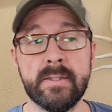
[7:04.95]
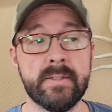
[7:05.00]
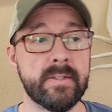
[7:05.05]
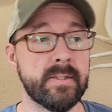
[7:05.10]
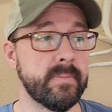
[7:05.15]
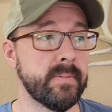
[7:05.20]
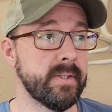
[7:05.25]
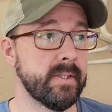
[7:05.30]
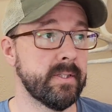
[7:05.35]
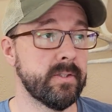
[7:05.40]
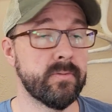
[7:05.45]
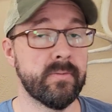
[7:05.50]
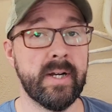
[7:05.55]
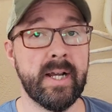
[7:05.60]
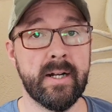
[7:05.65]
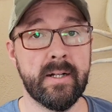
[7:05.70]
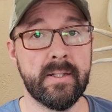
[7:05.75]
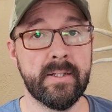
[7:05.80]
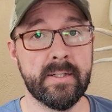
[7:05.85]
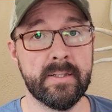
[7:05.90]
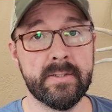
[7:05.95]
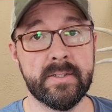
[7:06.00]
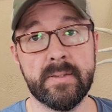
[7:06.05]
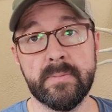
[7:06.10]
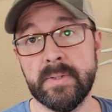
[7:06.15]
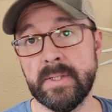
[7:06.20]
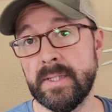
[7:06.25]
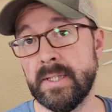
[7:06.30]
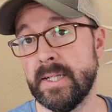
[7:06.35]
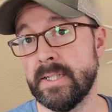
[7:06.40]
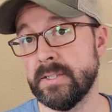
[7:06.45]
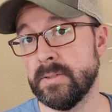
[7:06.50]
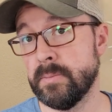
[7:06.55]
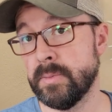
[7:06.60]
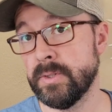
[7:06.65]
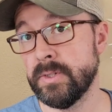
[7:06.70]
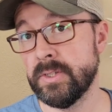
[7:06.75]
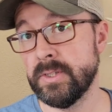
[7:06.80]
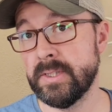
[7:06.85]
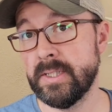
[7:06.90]
something that's rattling, something that has a
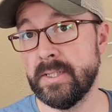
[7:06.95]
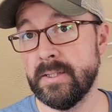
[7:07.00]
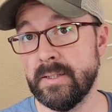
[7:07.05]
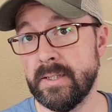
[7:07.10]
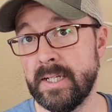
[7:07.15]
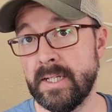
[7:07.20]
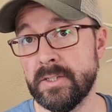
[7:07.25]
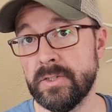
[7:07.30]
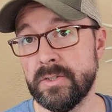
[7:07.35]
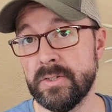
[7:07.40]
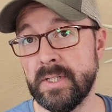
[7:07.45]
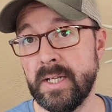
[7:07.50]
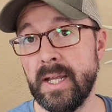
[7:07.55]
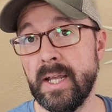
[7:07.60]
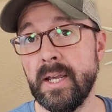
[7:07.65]
bunch of tail action,